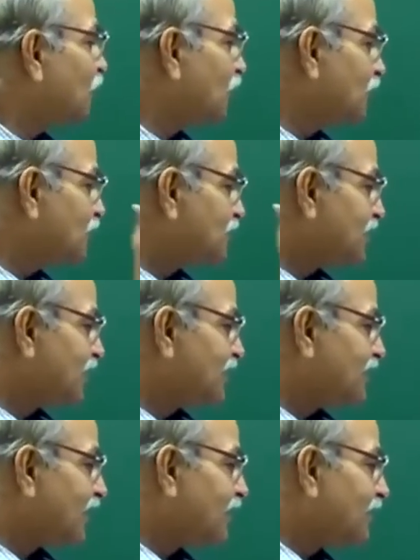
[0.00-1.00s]
So, all those
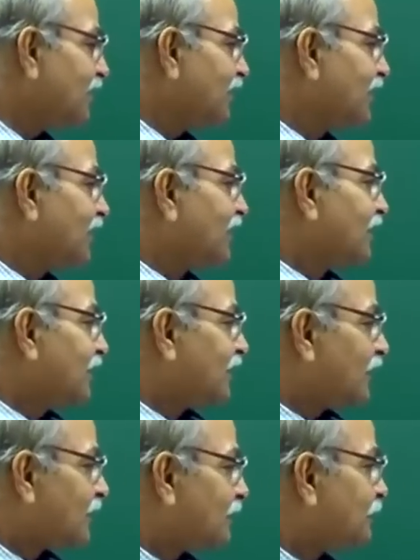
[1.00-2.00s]
things are
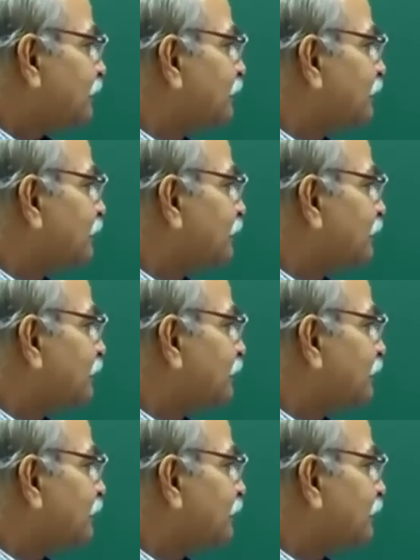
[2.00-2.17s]
there.